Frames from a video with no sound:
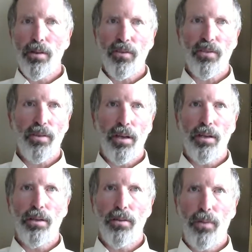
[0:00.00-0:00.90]

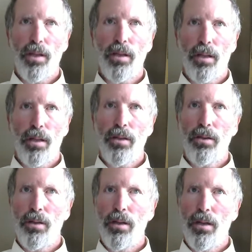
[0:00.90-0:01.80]
So we
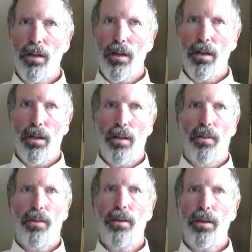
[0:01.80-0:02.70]
conclude
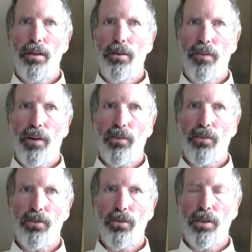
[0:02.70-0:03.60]
the universe